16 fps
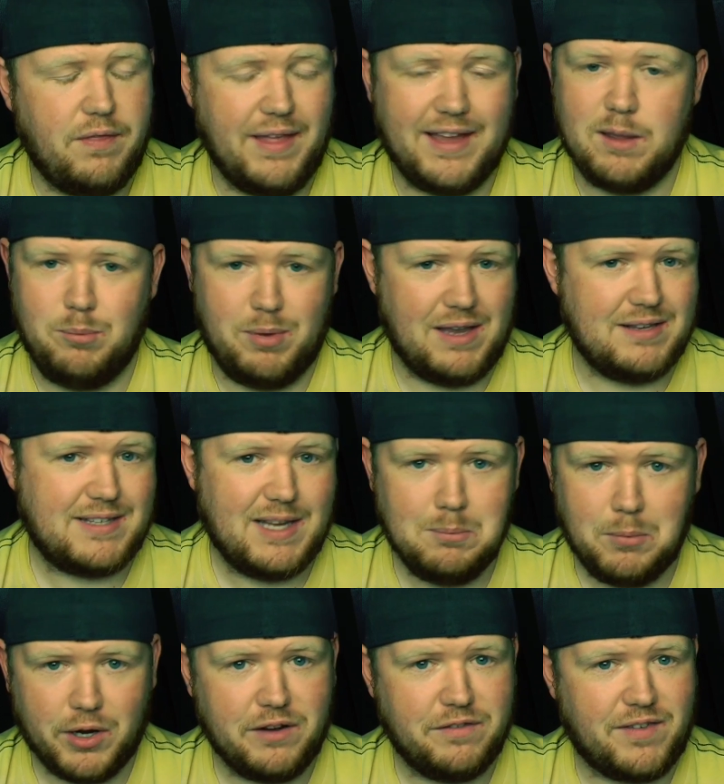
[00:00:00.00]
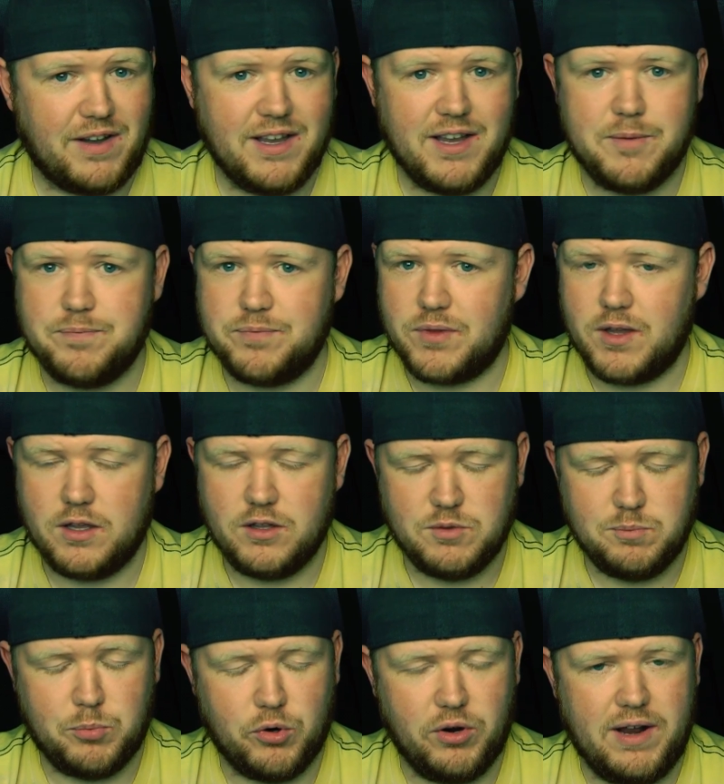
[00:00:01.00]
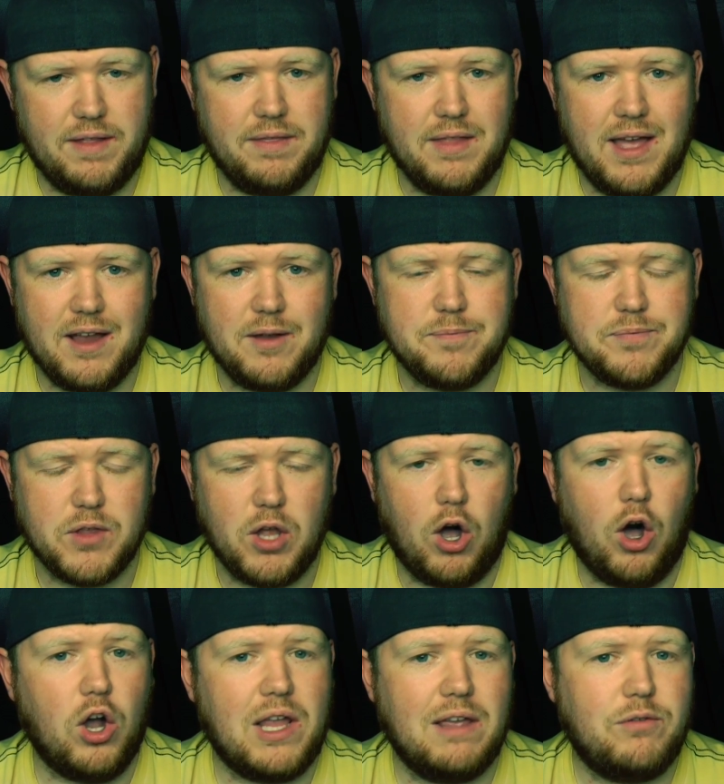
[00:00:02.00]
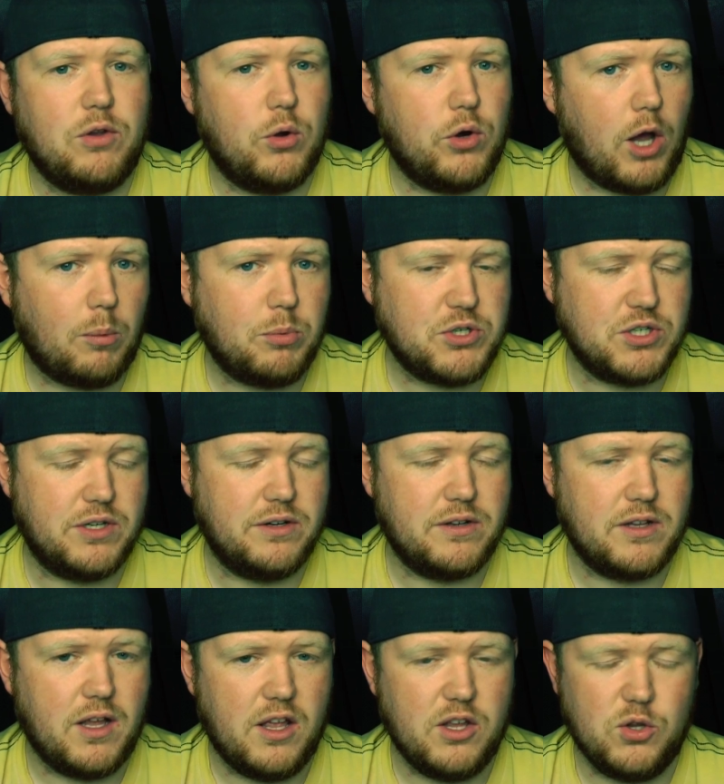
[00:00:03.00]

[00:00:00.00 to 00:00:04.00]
They can basically modify it, put it in there, I'll give you an option.